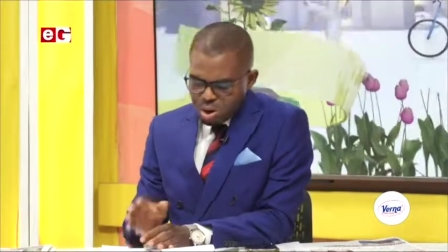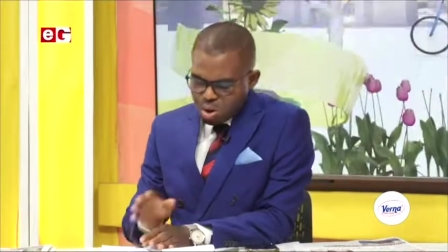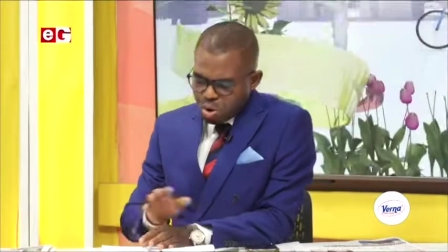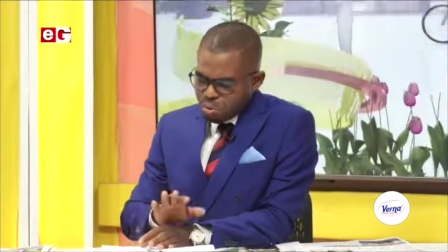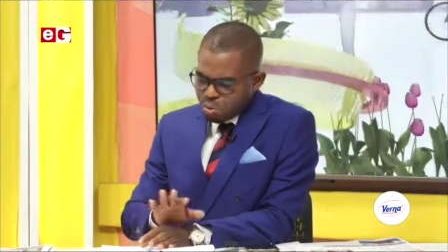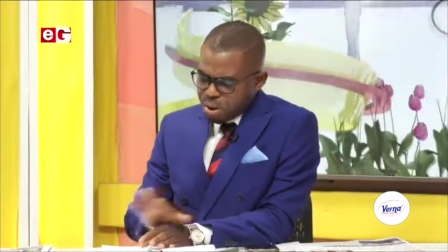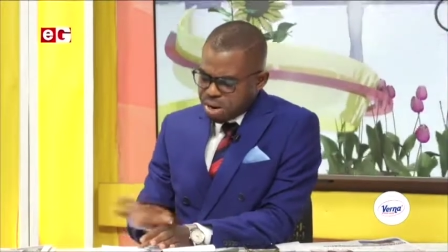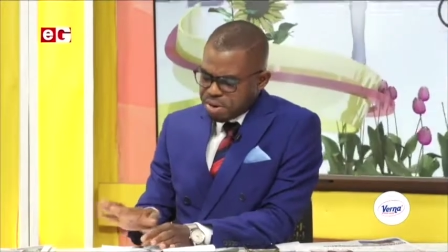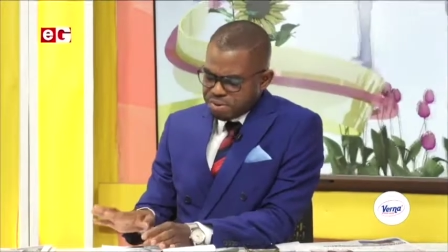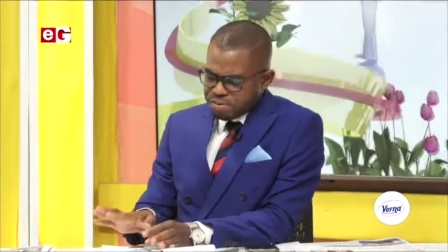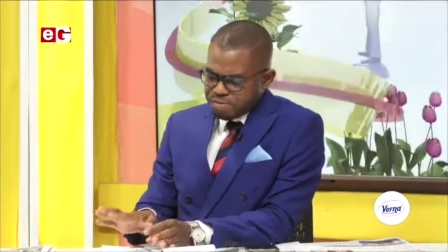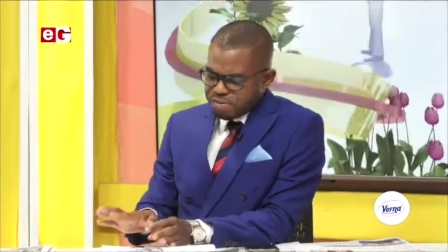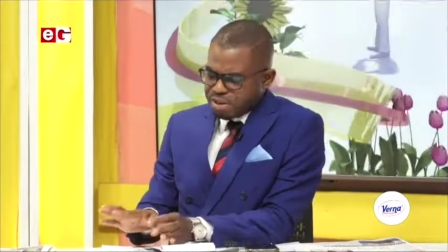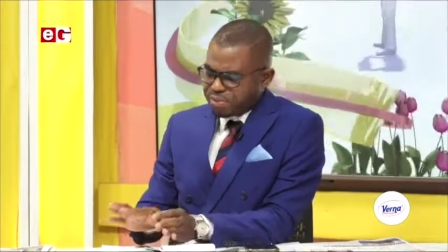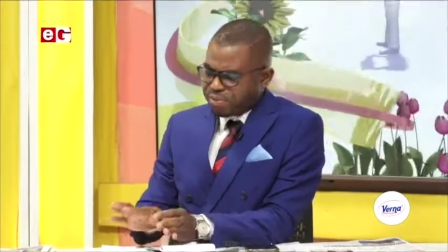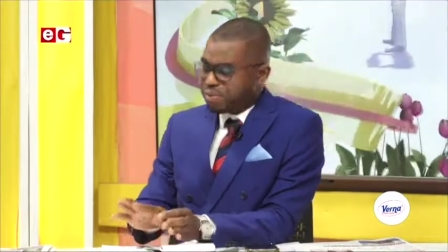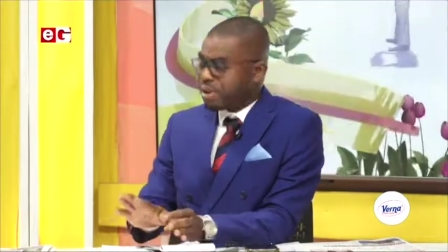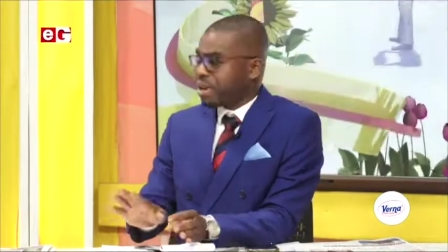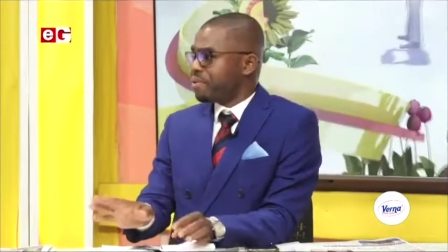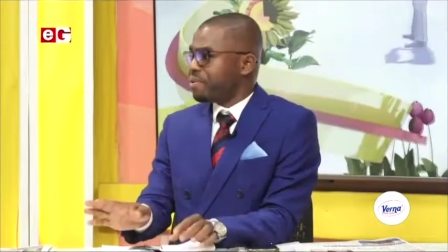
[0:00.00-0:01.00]
one of the
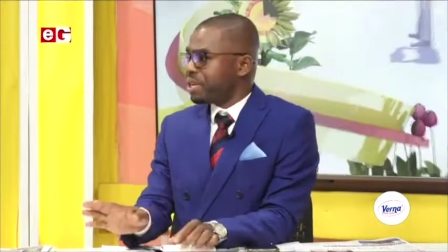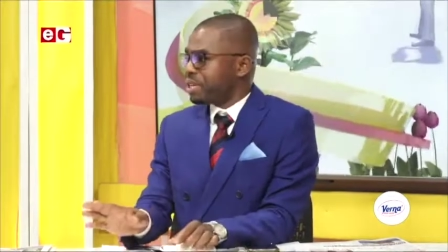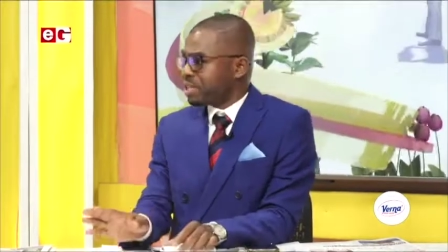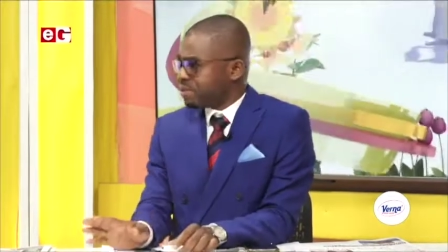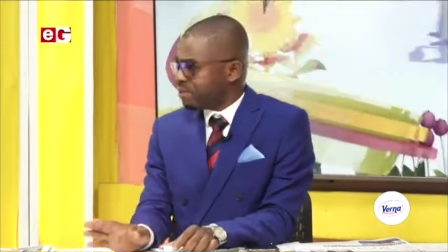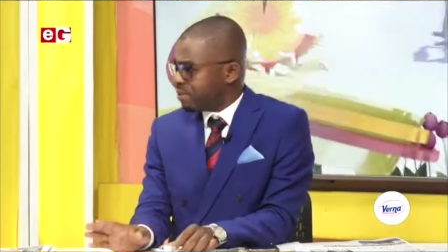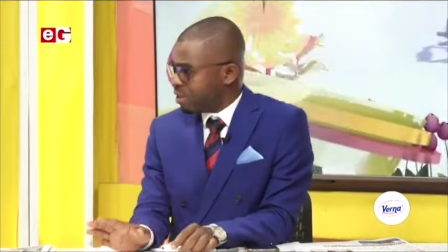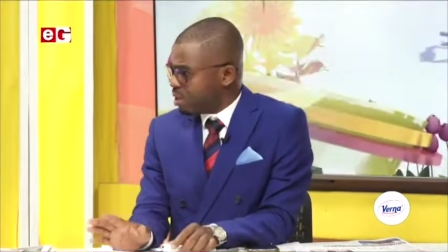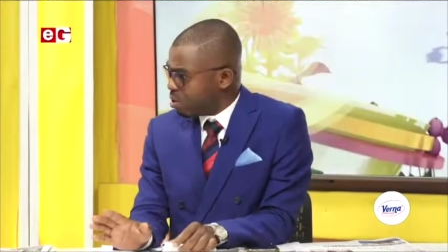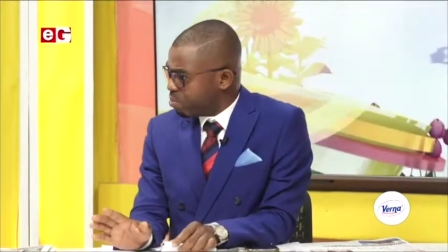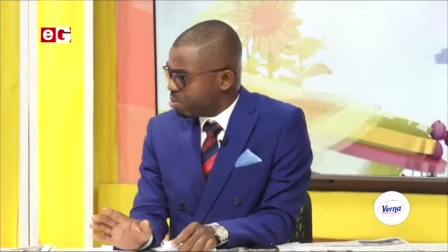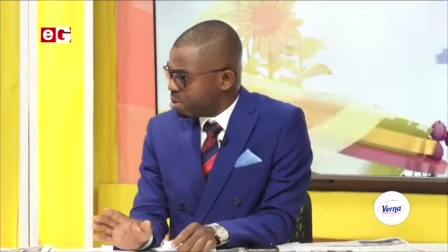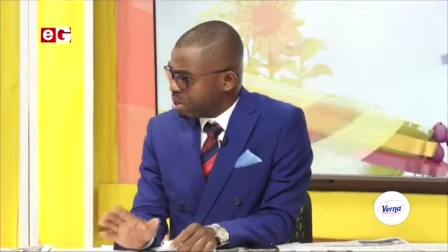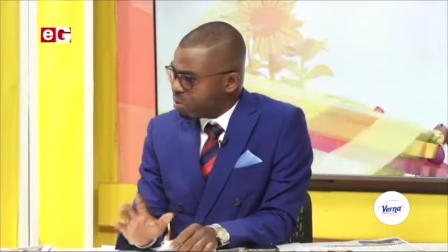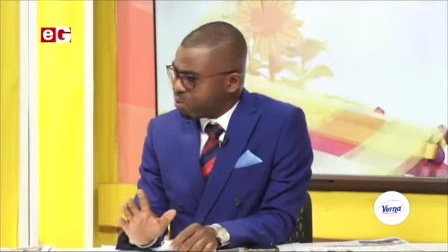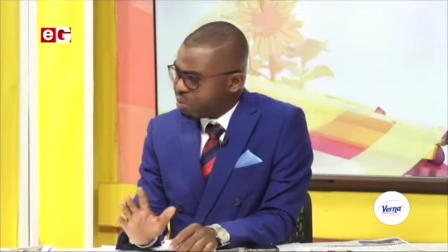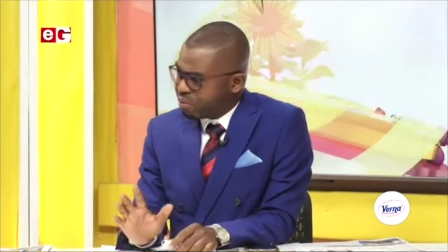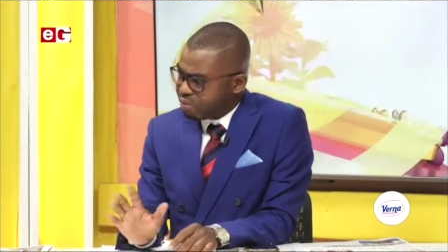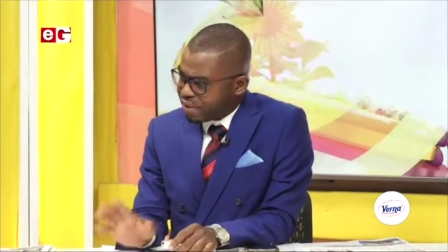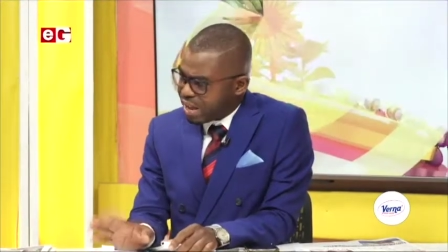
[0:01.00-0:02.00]
rarest phenomena
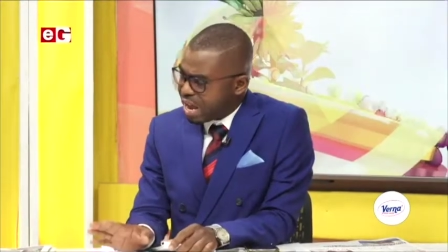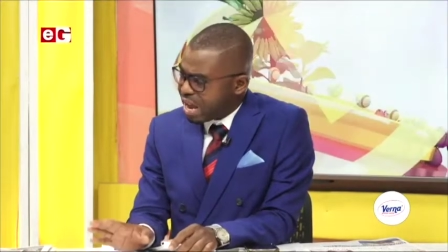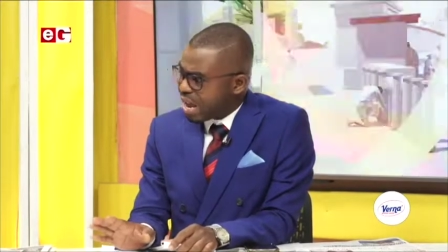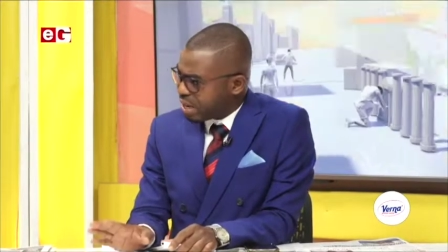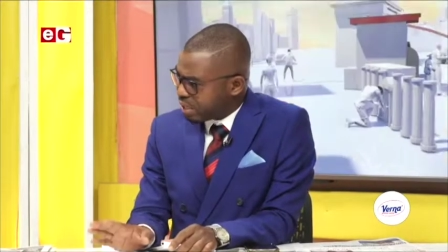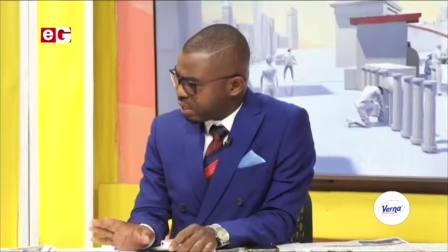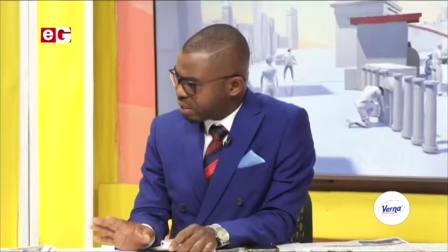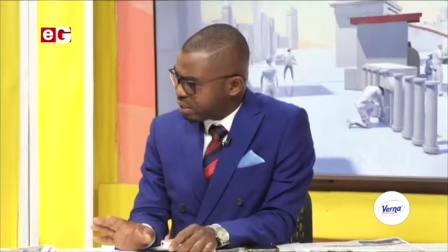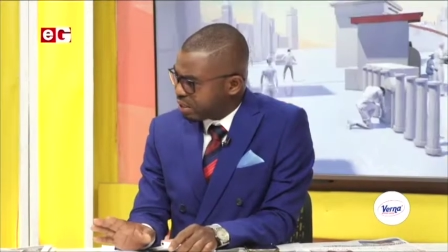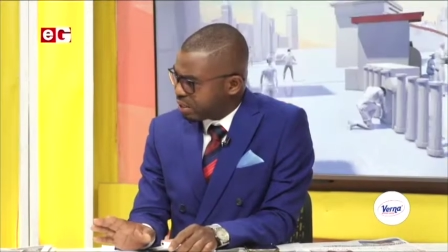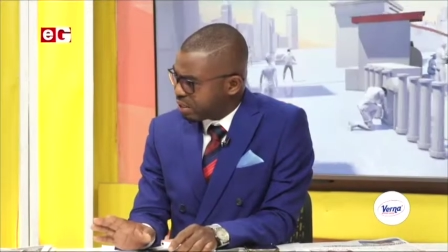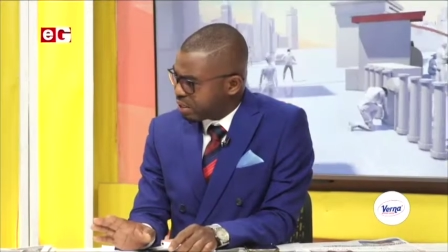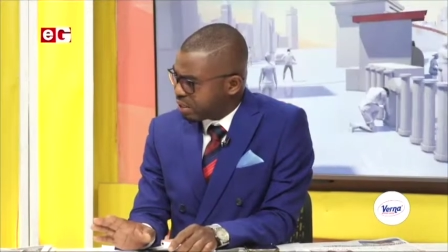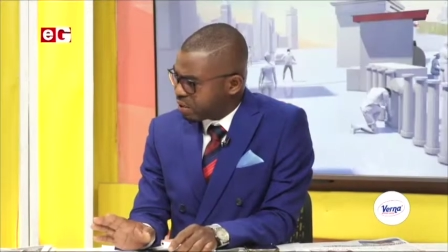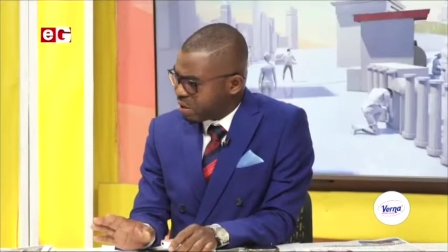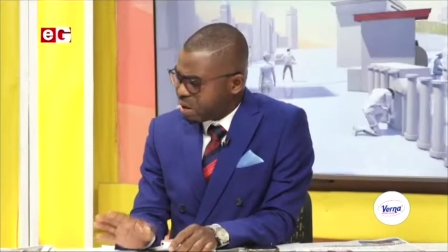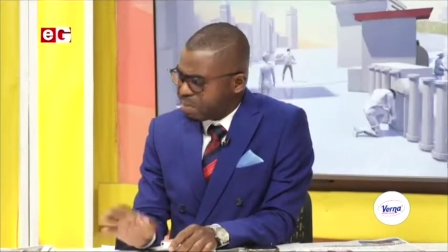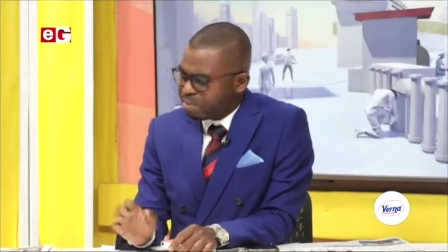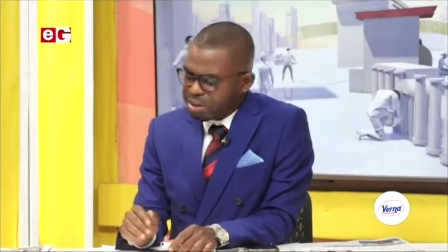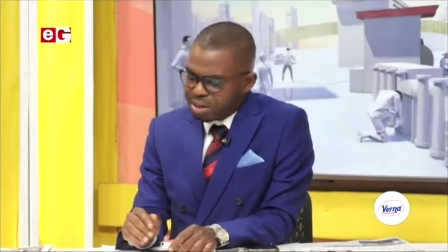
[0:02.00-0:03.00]
we've had
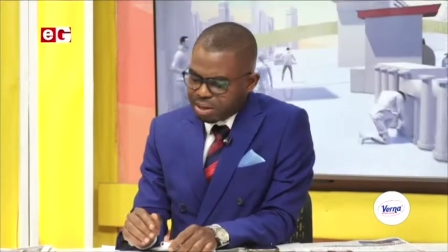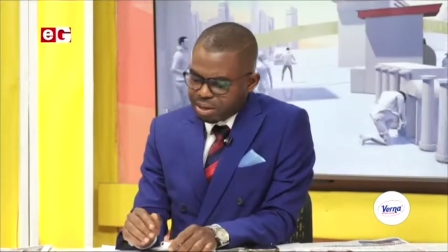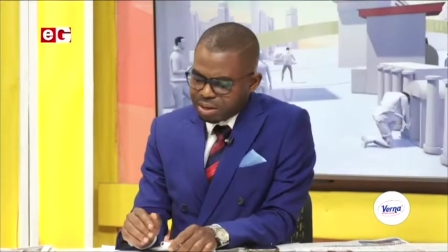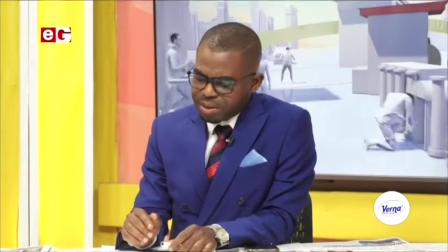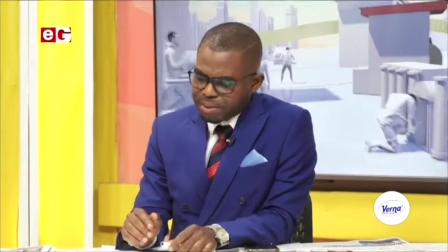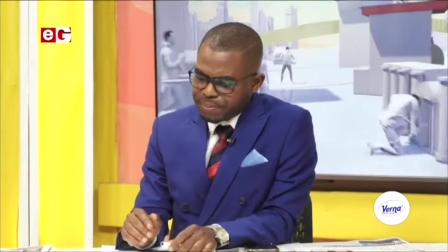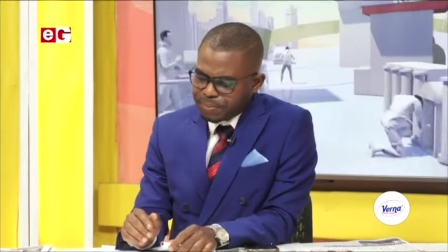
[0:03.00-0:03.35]
Kwamina,